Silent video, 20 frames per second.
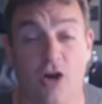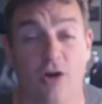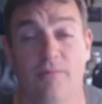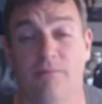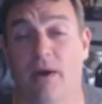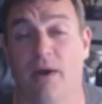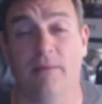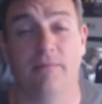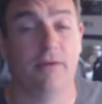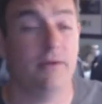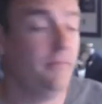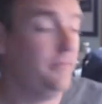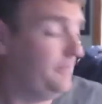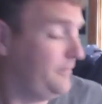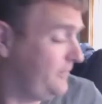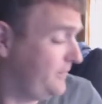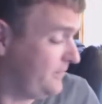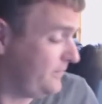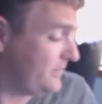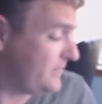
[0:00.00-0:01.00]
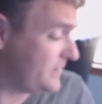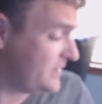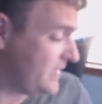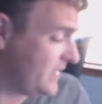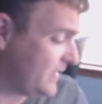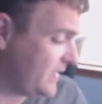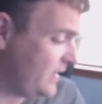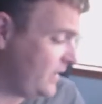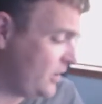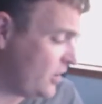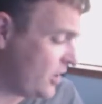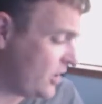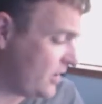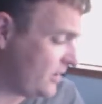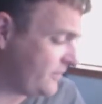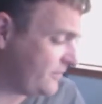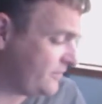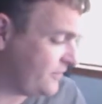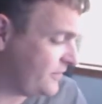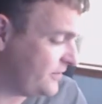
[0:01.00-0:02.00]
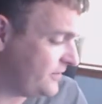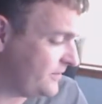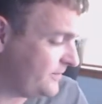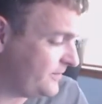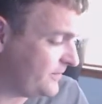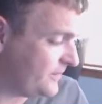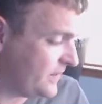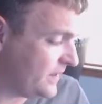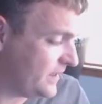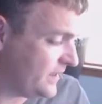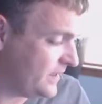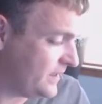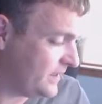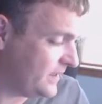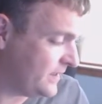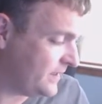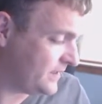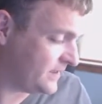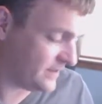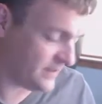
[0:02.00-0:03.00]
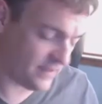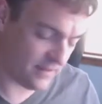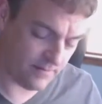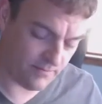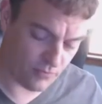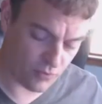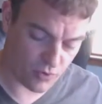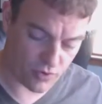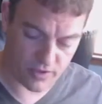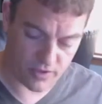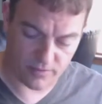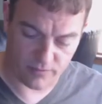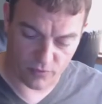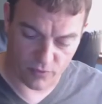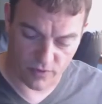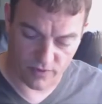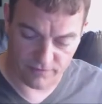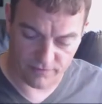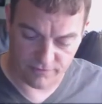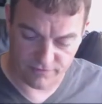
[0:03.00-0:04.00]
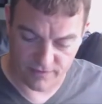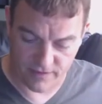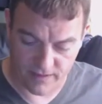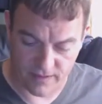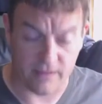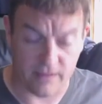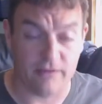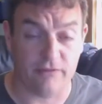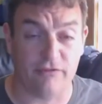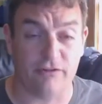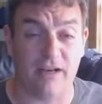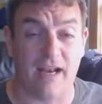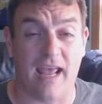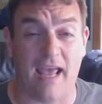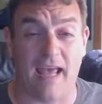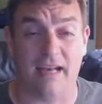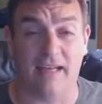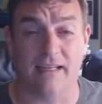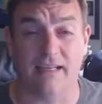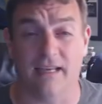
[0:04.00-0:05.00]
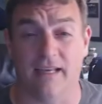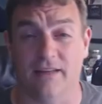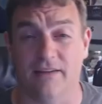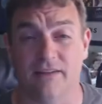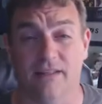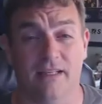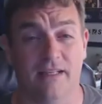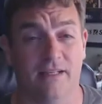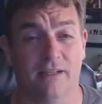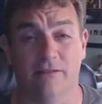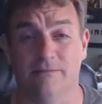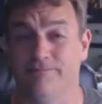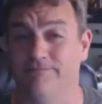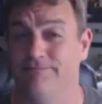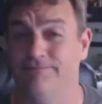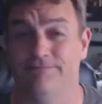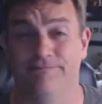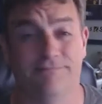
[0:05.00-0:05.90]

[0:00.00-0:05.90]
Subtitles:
know I'm probably ticking off some Borkum Riff fanatic out there.